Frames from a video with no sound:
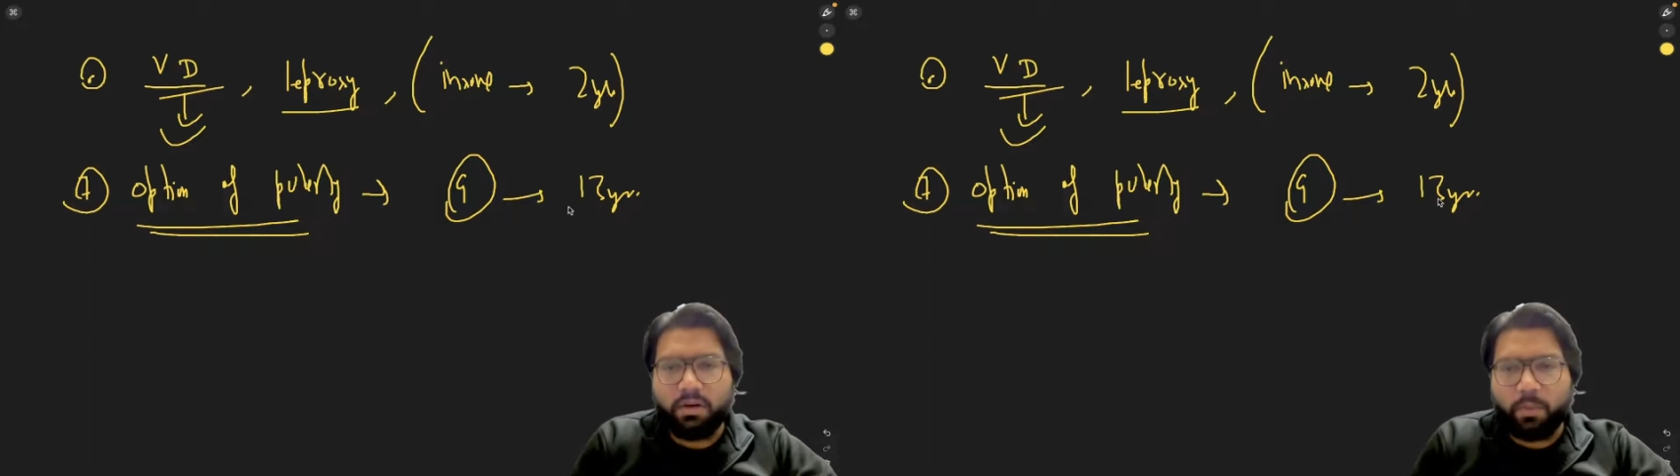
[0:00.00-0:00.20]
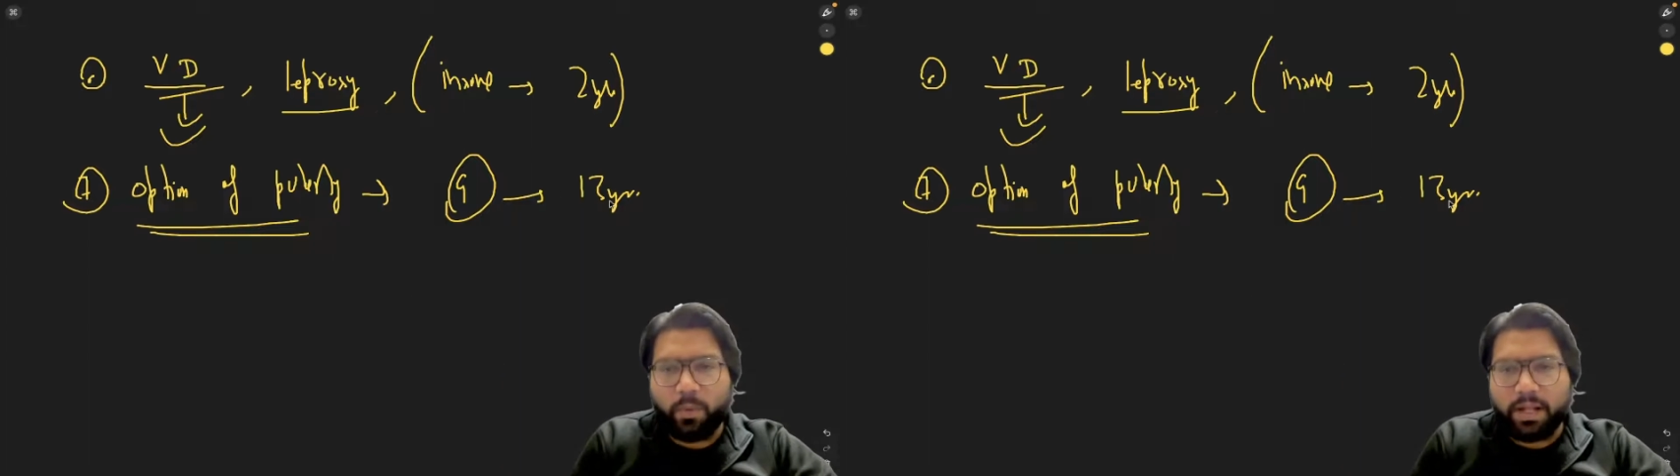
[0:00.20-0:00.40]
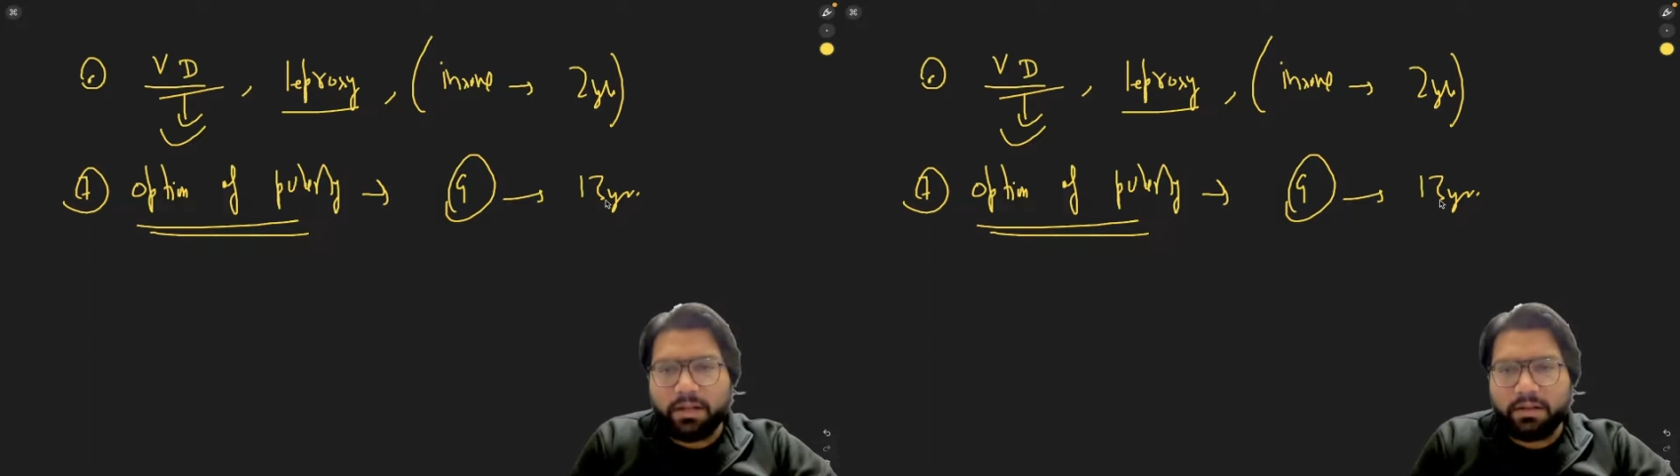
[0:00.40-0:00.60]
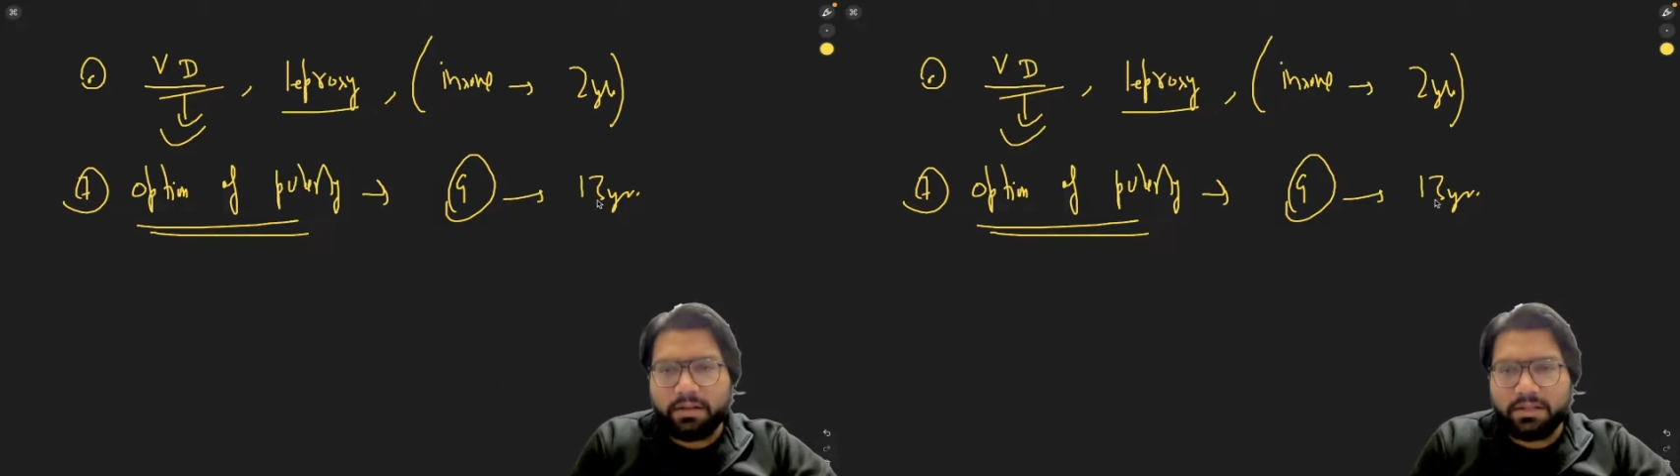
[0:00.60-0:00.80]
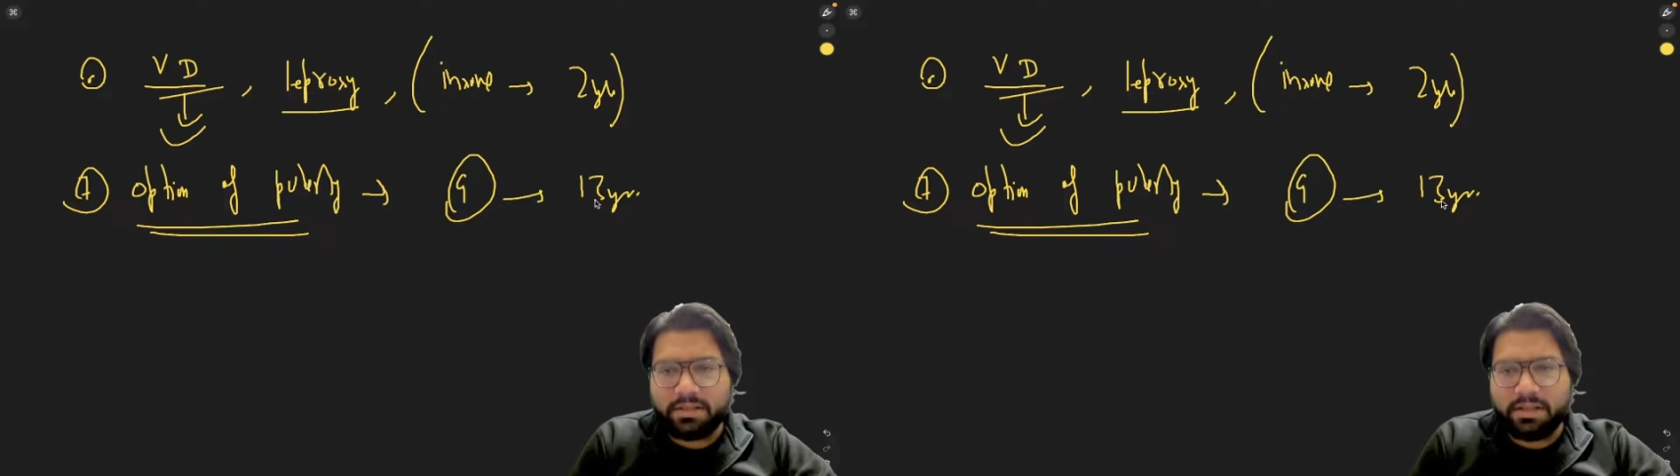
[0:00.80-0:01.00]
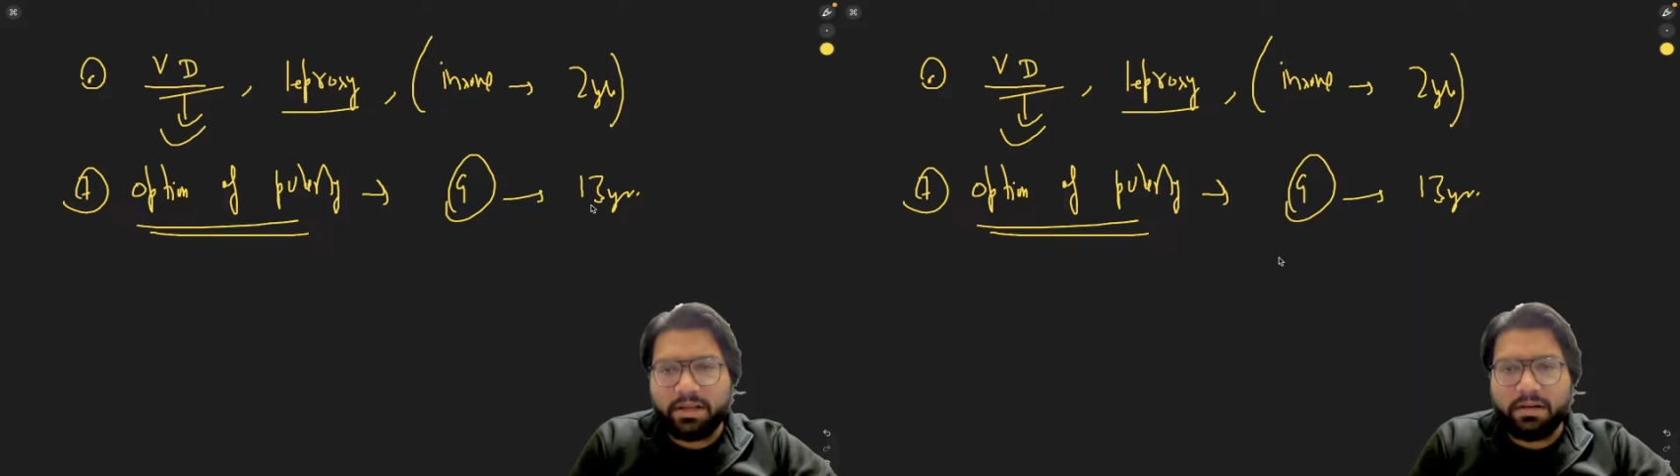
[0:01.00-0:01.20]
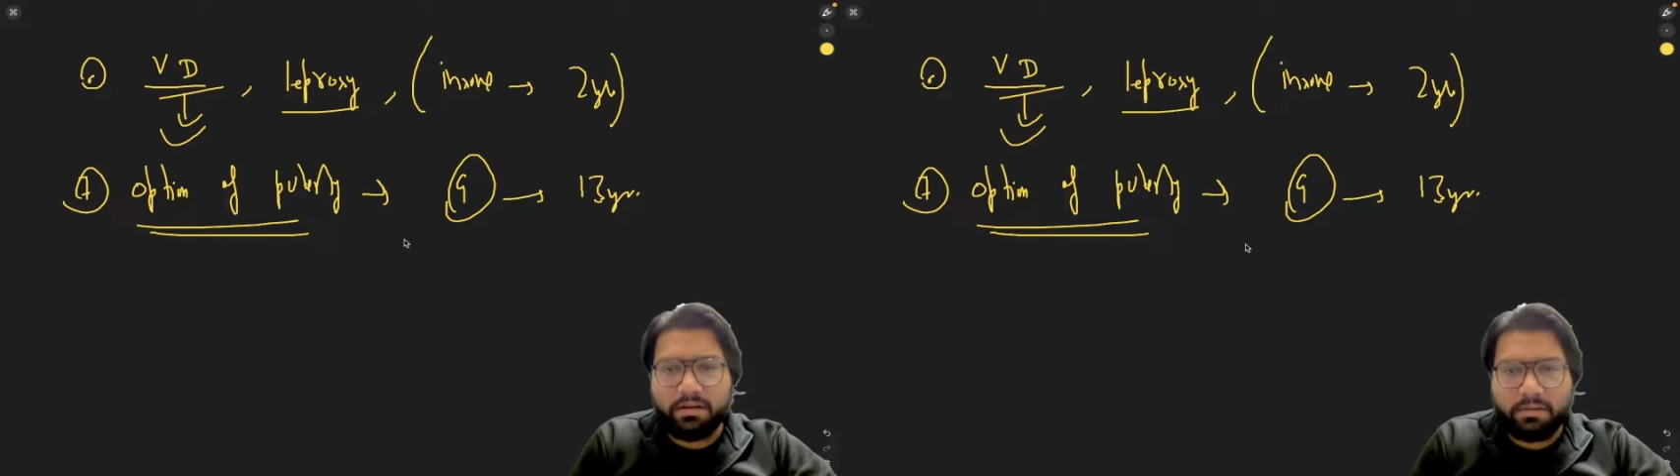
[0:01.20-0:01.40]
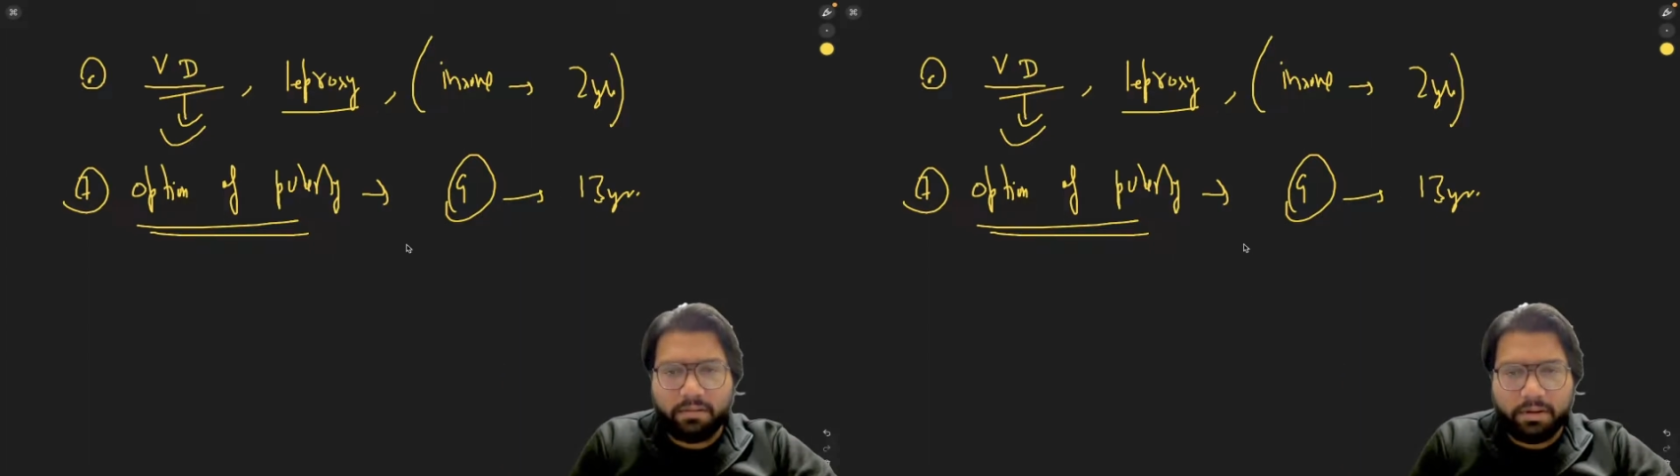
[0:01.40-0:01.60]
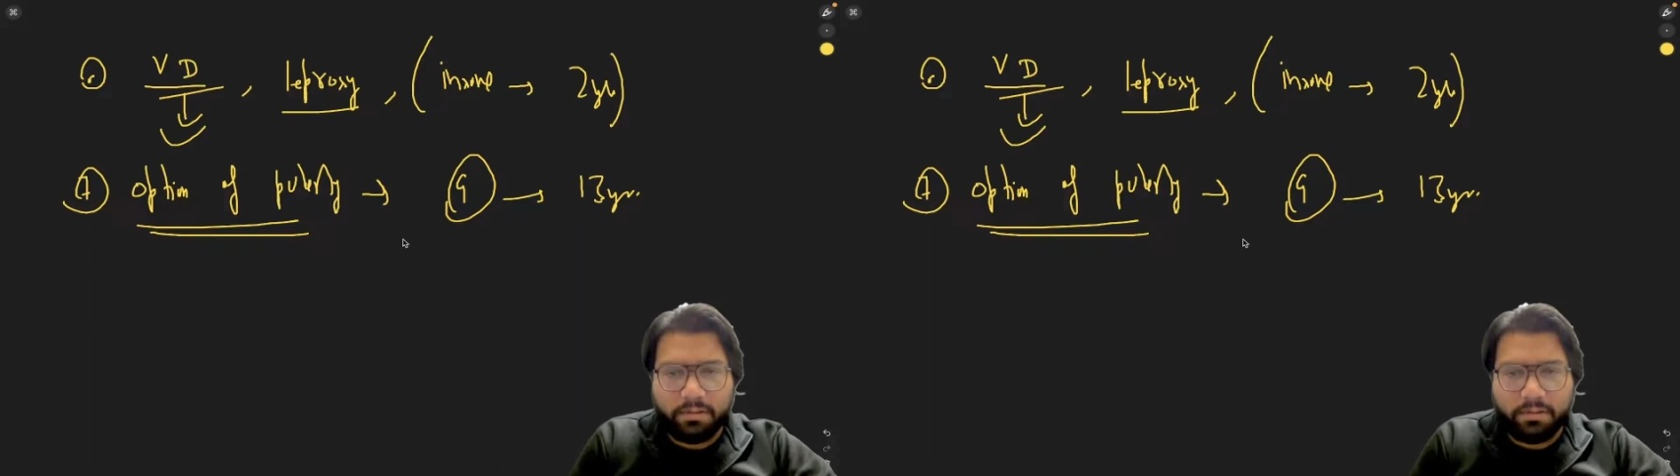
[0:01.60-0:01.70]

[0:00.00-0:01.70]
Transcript: when this girl